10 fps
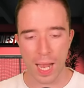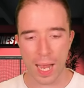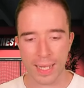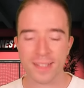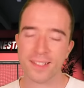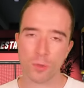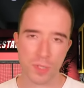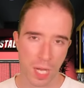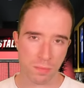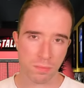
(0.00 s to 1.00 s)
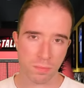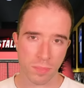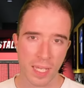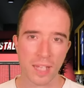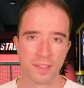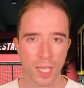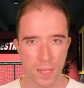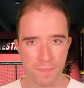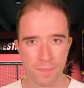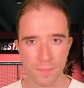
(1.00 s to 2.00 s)
He's still young. He has
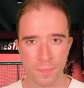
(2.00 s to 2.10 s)
time.